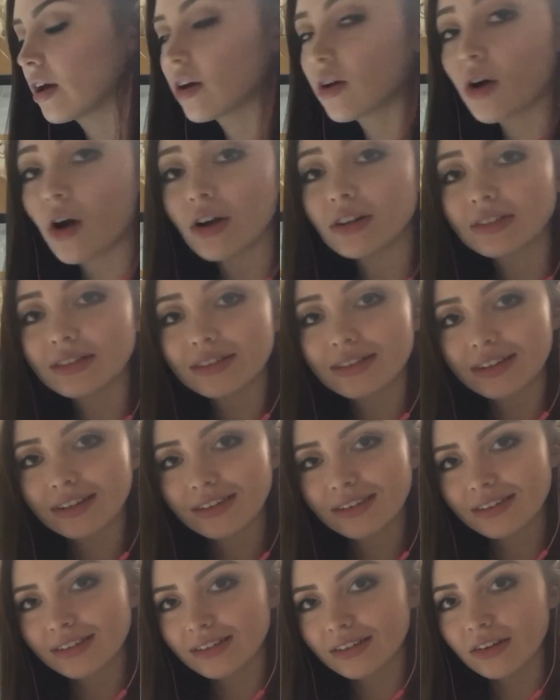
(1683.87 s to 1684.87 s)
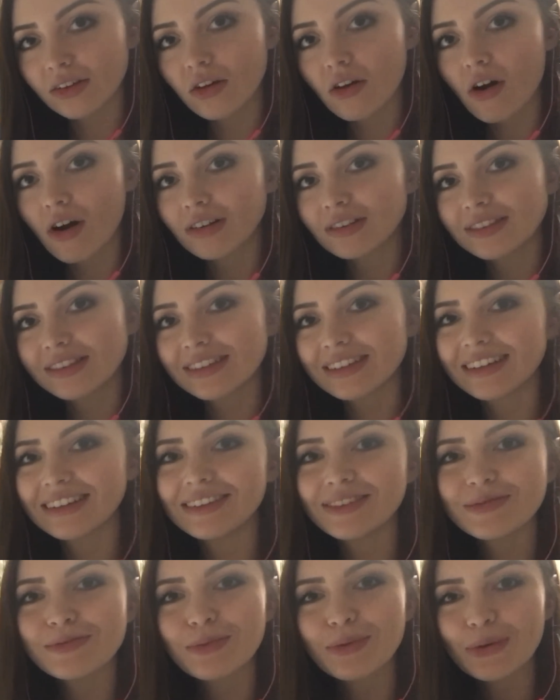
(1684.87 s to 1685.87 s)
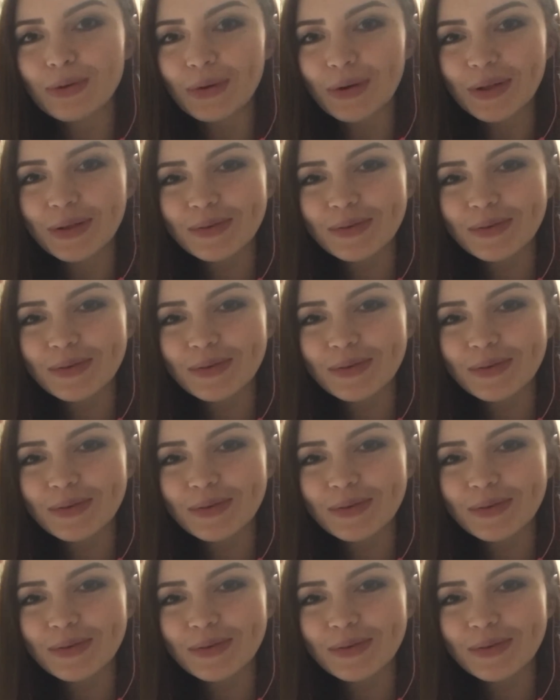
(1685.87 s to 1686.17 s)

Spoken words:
constant rule.